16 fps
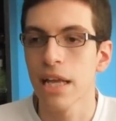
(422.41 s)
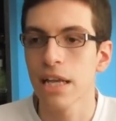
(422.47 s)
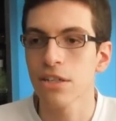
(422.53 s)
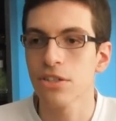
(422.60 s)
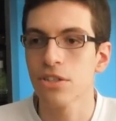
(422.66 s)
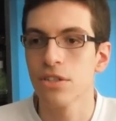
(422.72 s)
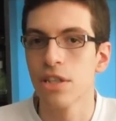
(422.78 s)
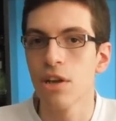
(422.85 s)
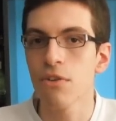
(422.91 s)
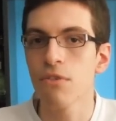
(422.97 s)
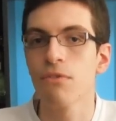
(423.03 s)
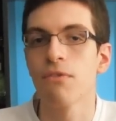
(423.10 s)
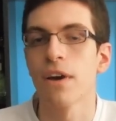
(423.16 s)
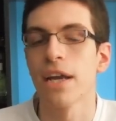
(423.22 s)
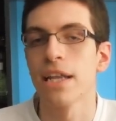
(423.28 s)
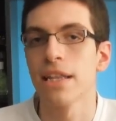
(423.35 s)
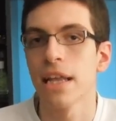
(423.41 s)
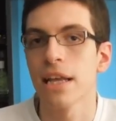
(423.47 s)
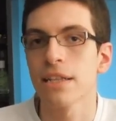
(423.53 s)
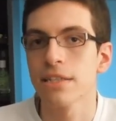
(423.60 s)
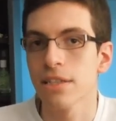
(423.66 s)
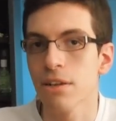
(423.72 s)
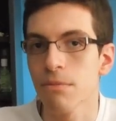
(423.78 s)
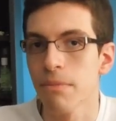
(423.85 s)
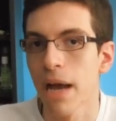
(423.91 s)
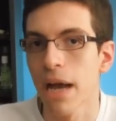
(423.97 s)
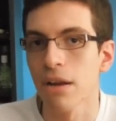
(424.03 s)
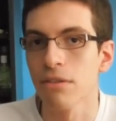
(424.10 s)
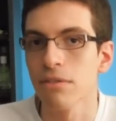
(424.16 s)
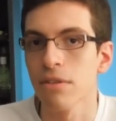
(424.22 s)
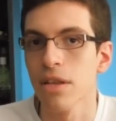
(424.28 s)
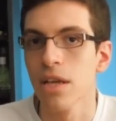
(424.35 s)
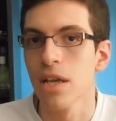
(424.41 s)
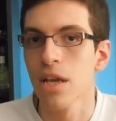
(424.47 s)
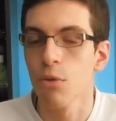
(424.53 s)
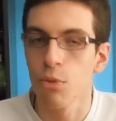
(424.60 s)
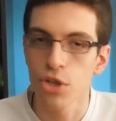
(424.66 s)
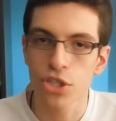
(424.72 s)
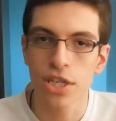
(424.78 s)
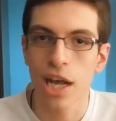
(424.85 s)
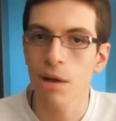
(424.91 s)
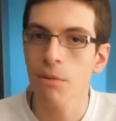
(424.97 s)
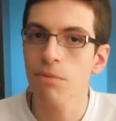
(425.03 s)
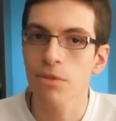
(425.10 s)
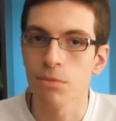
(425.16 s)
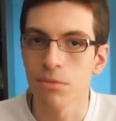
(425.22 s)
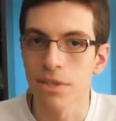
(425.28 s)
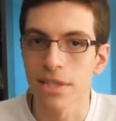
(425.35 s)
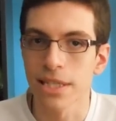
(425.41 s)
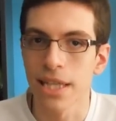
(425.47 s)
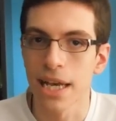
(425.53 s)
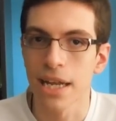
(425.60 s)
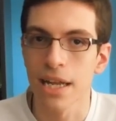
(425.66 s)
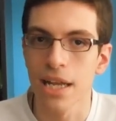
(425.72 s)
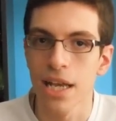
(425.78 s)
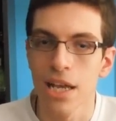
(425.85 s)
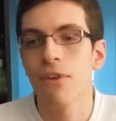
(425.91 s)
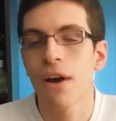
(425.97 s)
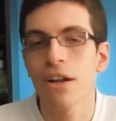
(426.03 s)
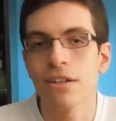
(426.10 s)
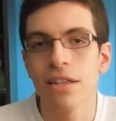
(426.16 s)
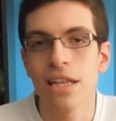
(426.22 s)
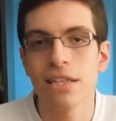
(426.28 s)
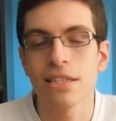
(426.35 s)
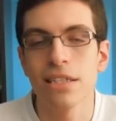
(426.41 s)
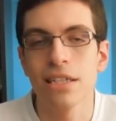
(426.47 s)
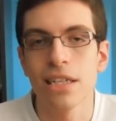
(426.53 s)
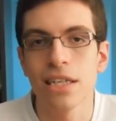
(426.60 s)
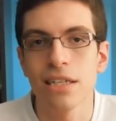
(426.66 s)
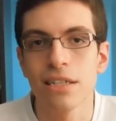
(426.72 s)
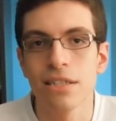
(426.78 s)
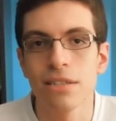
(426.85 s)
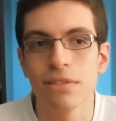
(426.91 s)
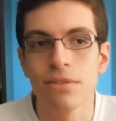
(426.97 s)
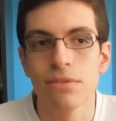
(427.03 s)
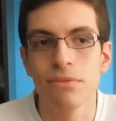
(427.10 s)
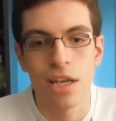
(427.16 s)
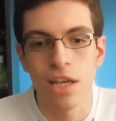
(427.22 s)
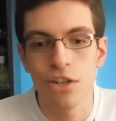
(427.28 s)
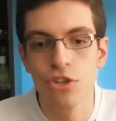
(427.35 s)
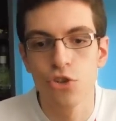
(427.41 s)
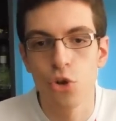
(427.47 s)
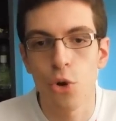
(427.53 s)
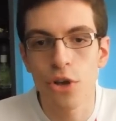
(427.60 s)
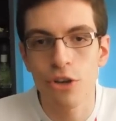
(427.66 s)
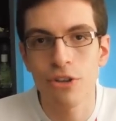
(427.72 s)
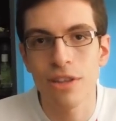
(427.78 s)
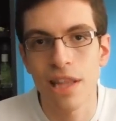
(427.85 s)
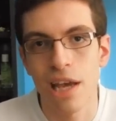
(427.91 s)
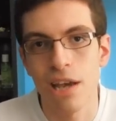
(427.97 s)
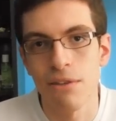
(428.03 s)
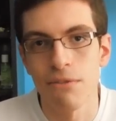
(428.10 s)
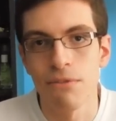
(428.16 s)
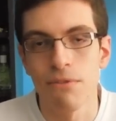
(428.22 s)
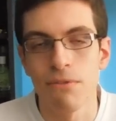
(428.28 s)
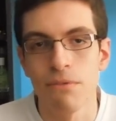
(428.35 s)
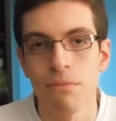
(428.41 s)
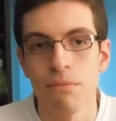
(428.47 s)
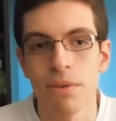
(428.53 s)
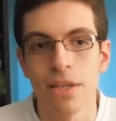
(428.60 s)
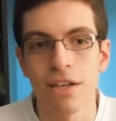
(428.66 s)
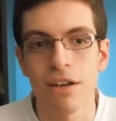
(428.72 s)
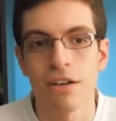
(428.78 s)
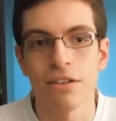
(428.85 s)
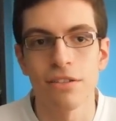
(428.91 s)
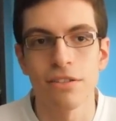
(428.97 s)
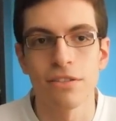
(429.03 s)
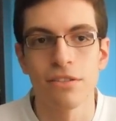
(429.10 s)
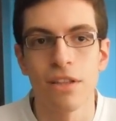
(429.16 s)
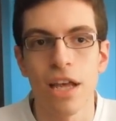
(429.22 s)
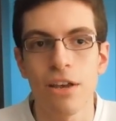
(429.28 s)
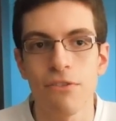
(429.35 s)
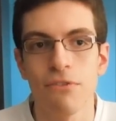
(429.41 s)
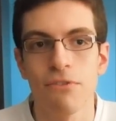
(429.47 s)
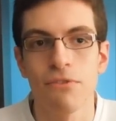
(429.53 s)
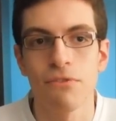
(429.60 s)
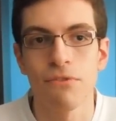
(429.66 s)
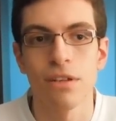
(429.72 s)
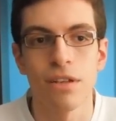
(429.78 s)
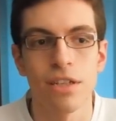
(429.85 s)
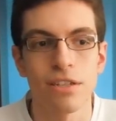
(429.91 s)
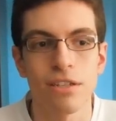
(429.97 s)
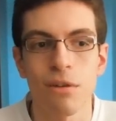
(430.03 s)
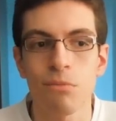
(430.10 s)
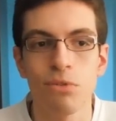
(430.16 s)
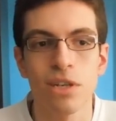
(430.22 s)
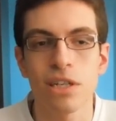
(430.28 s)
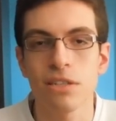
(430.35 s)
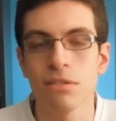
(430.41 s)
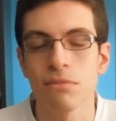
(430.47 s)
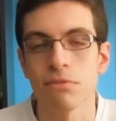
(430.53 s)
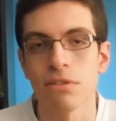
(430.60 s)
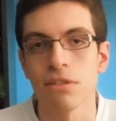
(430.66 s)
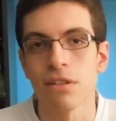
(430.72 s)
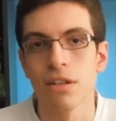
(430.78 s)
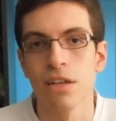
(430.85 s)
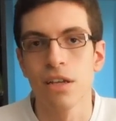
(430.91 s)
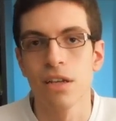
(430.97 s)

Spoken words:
That's their fight. That's their battle. We should help them with that. Final lesson is, enjoy your life because life is unpredictable.